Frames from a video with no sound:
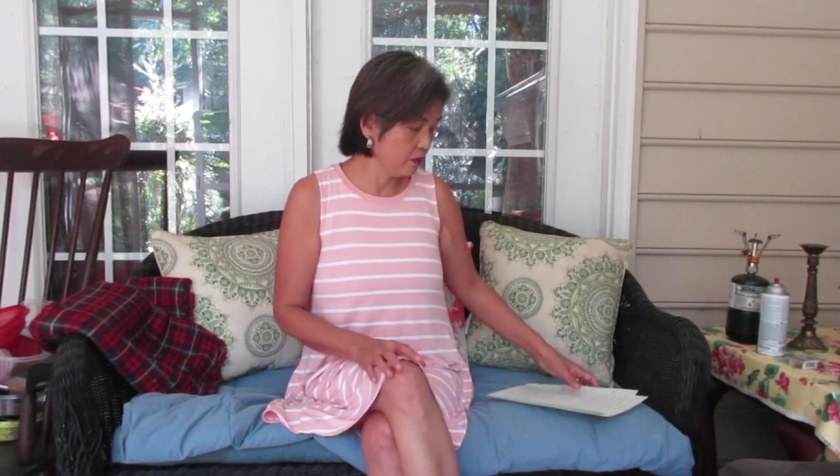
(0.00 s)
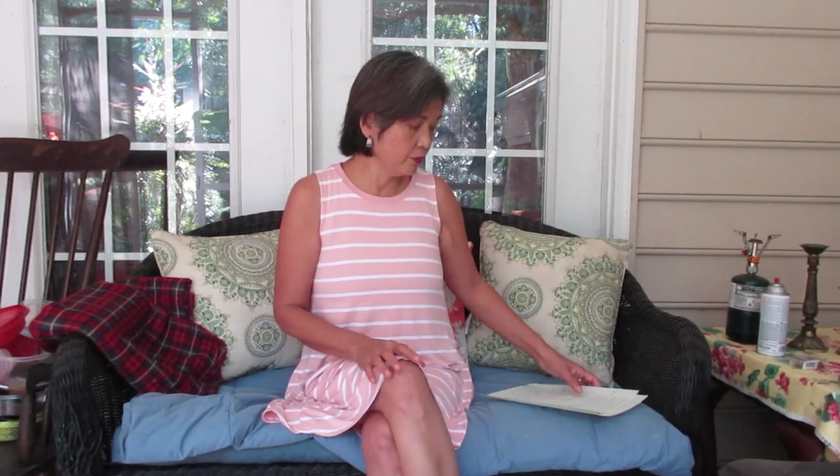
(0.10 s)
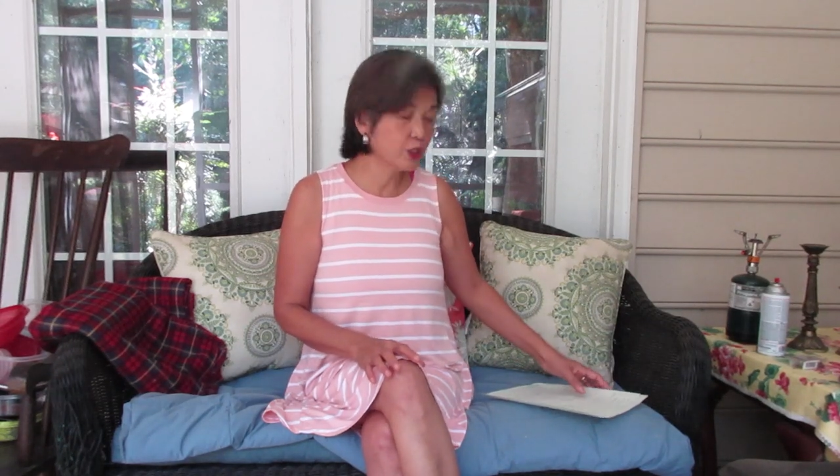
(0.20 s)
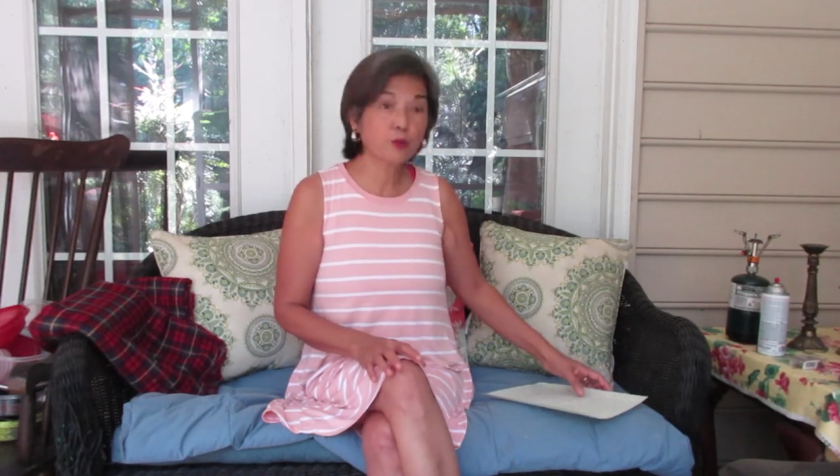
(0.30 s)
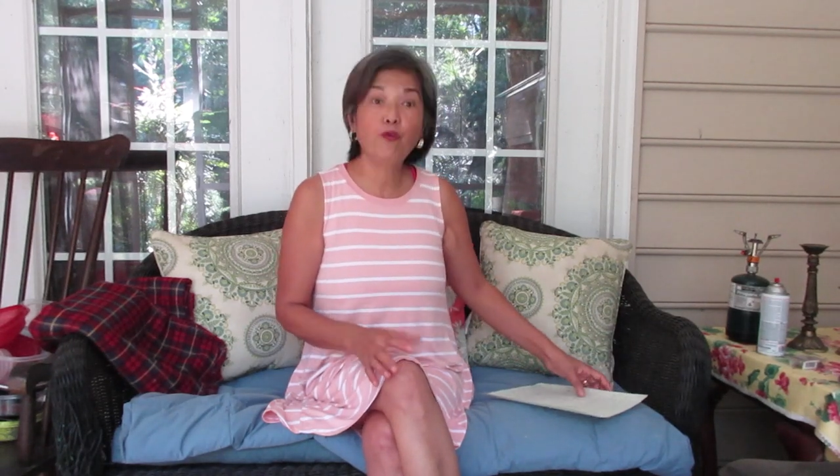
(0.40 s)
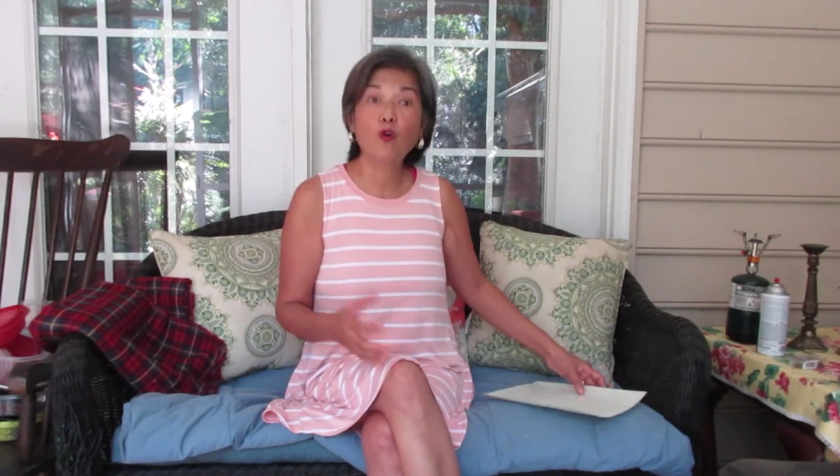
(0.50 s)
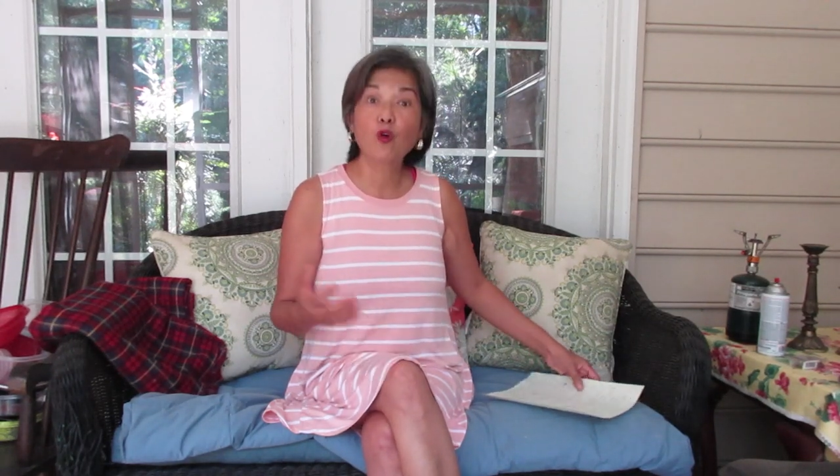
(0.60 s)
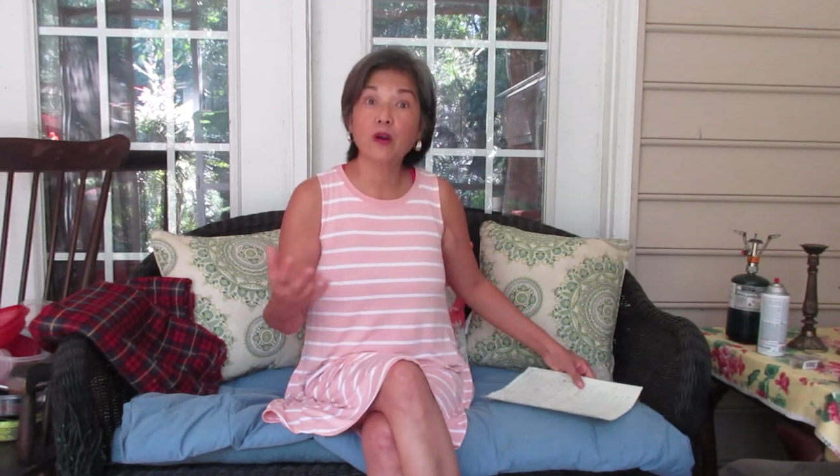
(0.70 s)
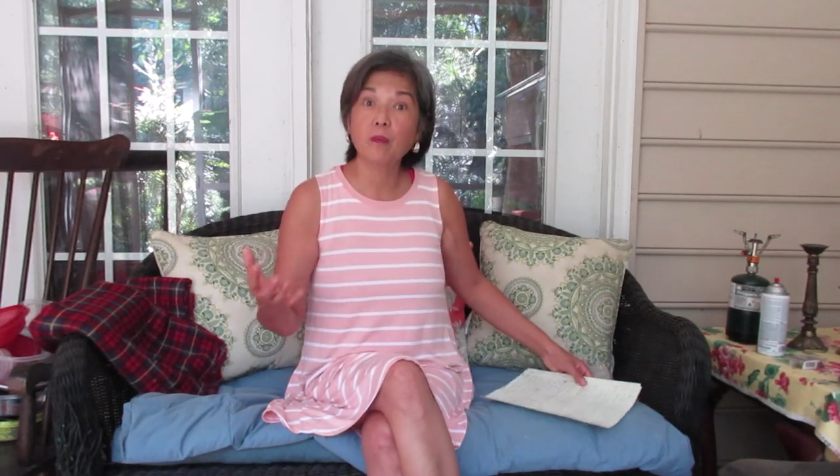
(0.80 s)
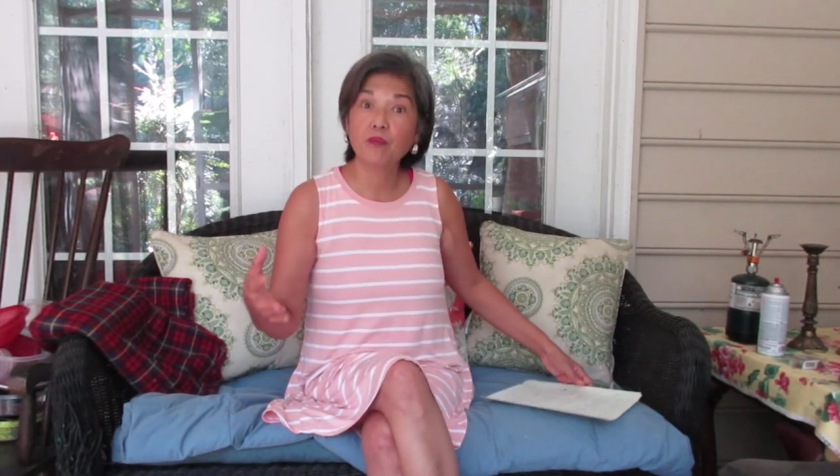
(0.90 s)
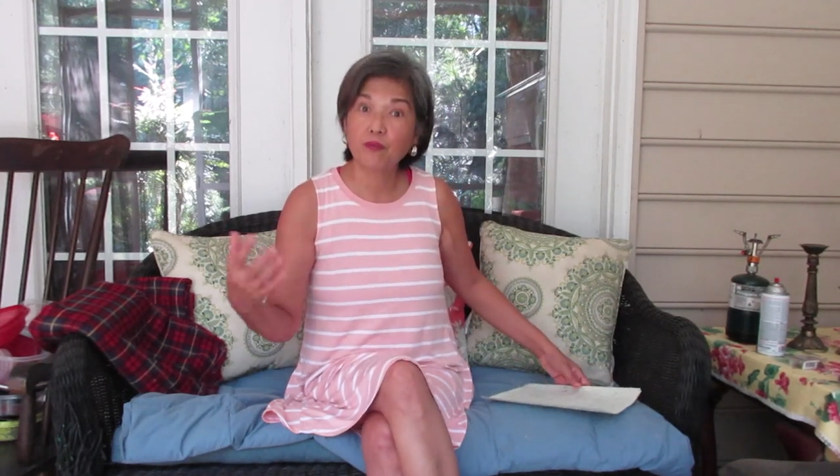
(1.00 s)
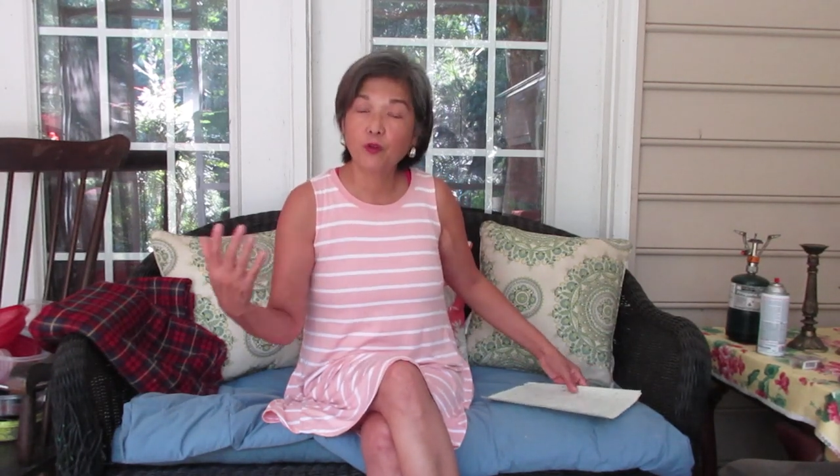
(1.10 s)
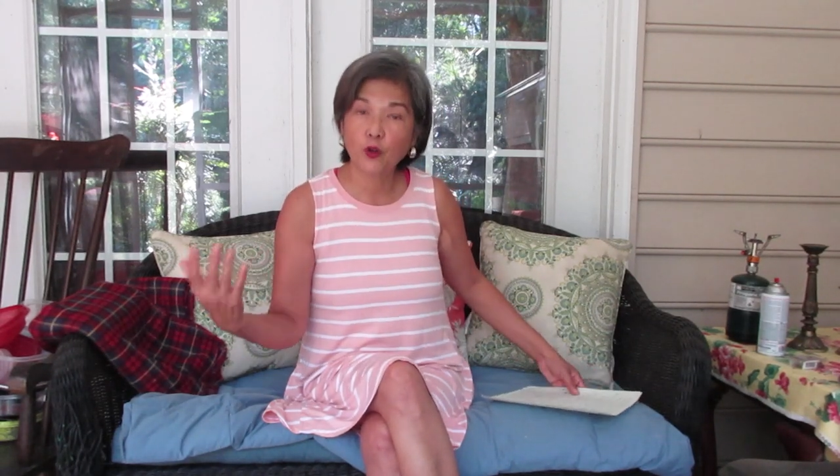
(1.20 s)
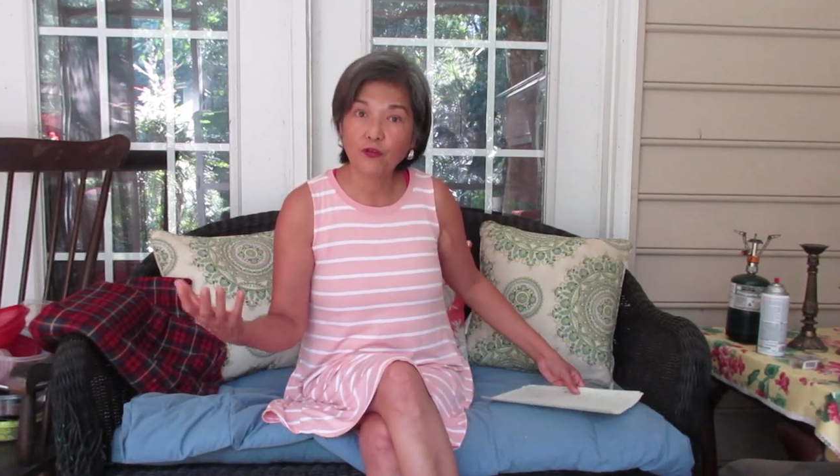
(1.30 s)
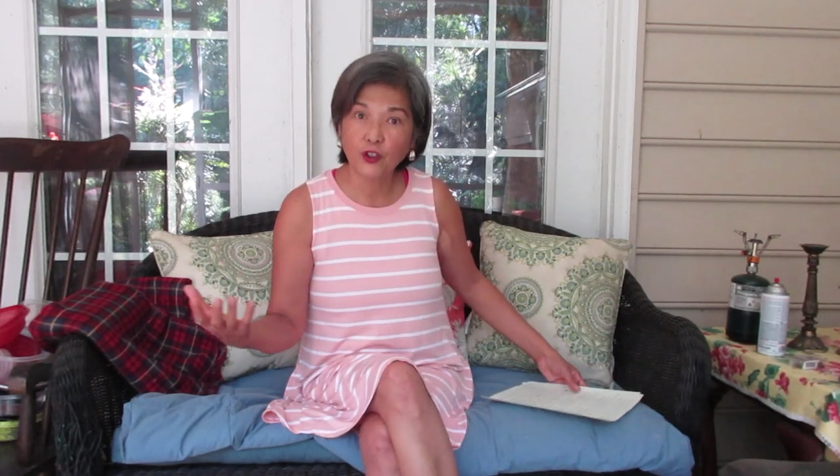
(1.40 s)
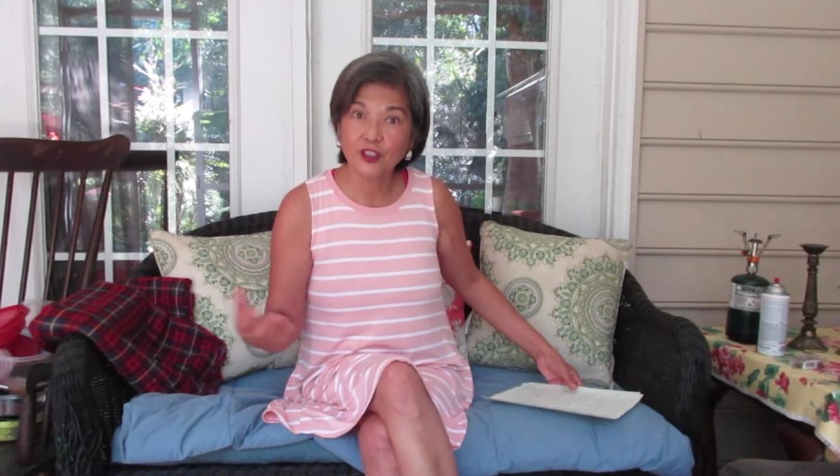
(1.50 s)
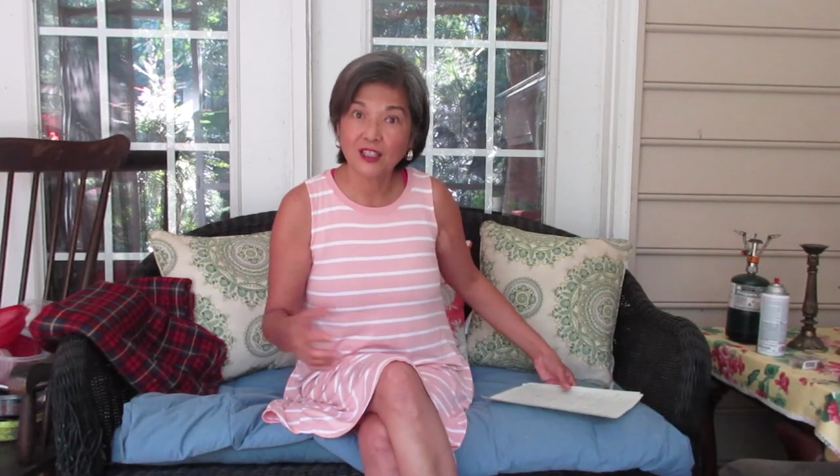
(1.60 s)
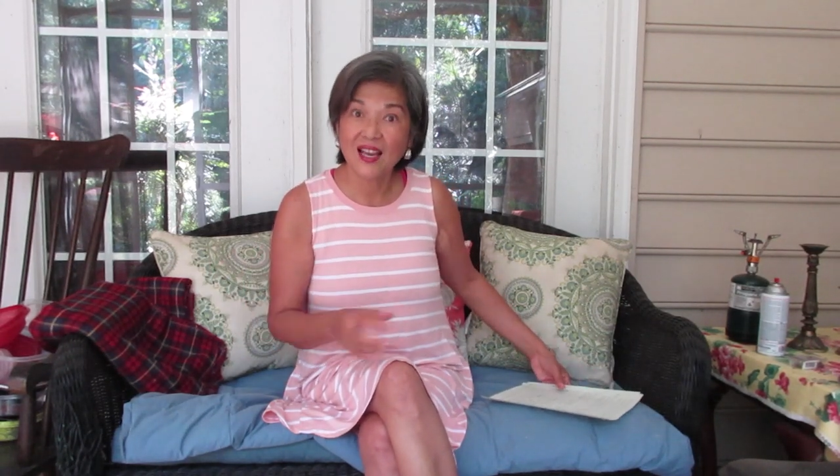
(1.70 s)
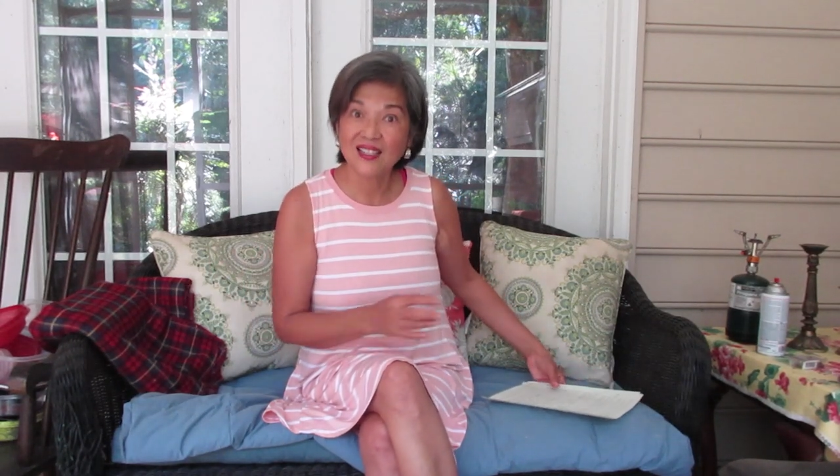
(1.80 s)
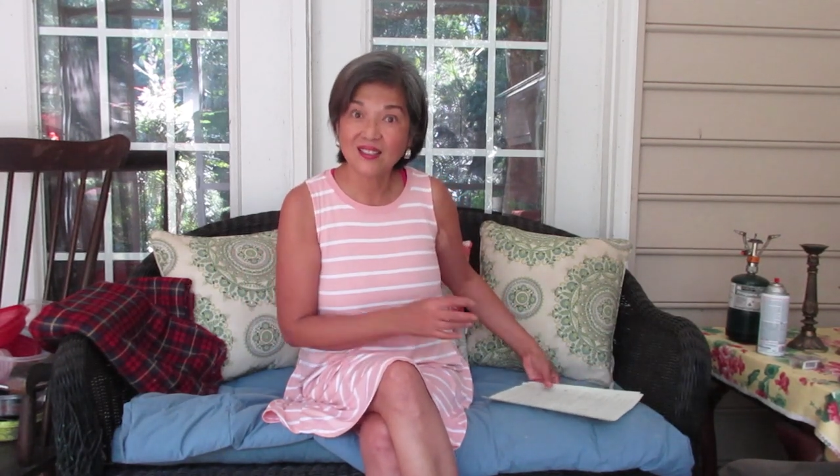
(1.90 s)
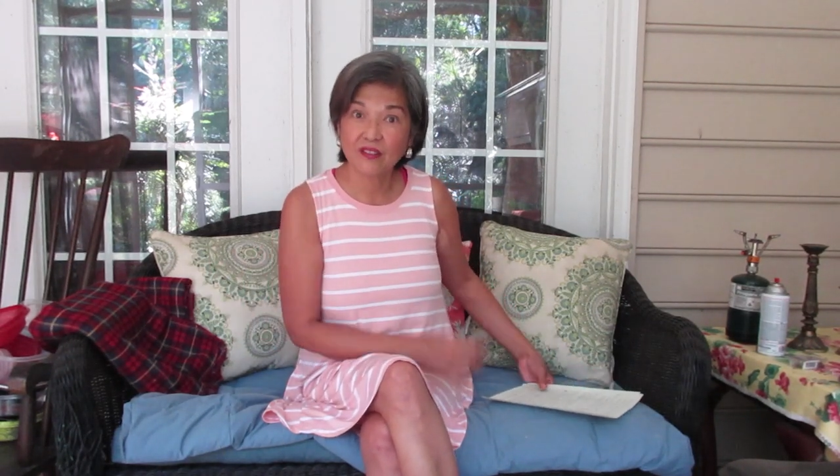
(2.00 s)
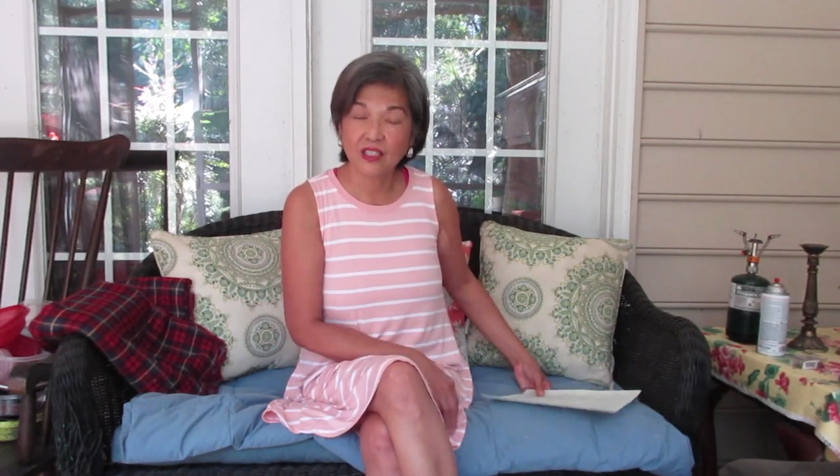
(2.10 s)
for fertilizer,